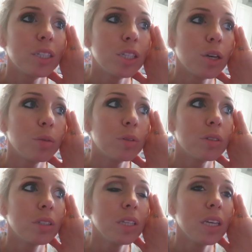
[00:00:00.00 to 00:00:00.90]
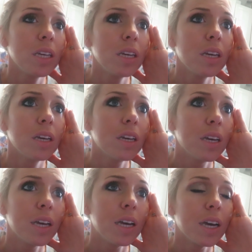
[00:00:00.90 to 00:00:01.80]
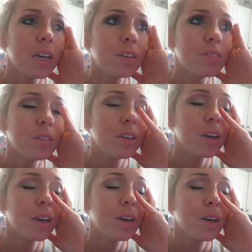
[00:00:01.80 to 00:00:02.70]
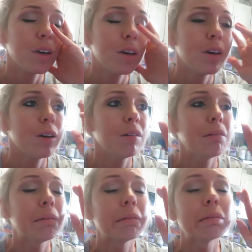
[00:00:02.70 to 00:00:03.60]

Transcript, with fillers: So we'll see. I don't know.